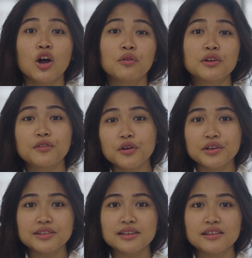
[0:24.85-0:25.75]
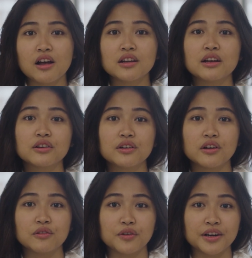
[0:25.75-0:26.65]
which focuses on
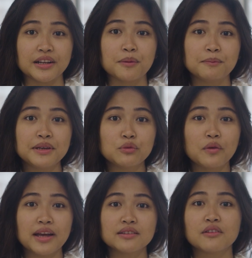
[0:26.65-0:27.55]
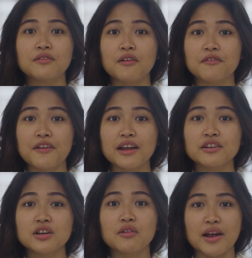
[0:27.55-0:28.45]
converting meat waste from
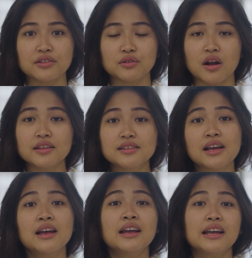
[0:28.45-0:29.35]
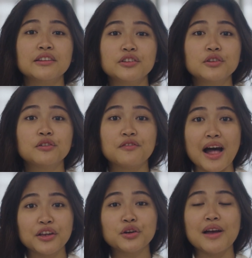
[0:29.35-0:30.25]
Fanshawe restaurants into
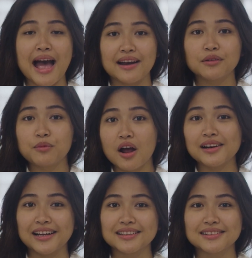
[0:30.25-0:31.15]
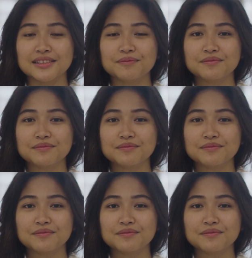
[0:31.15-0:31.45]
value-added products.